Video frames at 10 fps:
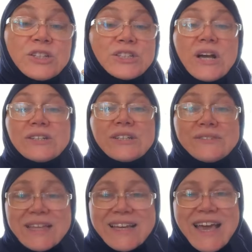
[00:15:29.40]
Just talk to
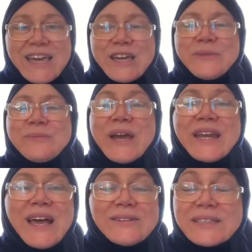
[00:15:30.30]
nafs like I
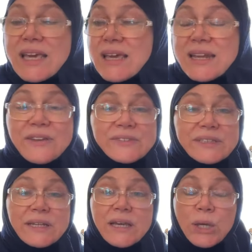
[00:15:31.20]
right now. Say, hey
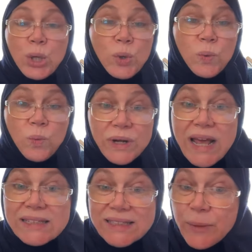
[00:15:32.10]
nafs, we're
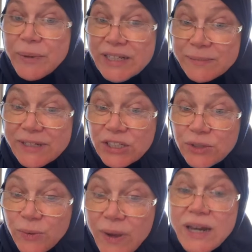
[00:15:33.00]
not sleeping as much
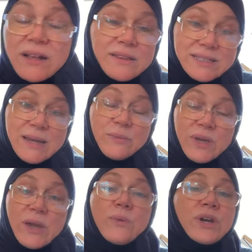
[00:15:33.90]
as we want all the time,
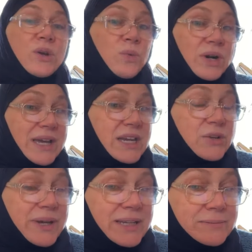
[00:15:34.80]
okay? We're going to work
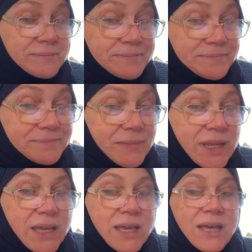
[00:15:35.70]
into it.
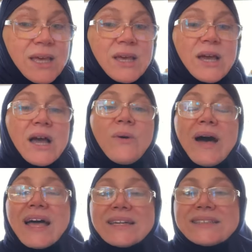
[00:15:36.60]

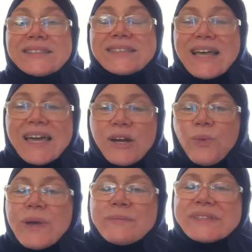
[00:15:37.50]
Hawa is desire,
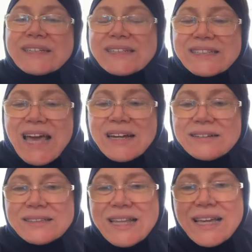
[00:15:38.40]
whims and
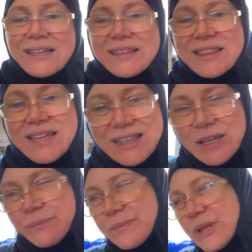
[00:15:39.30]
desires, like the thing
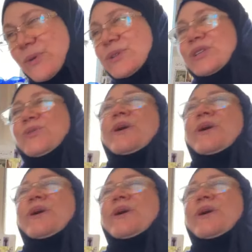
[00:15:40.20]
that blows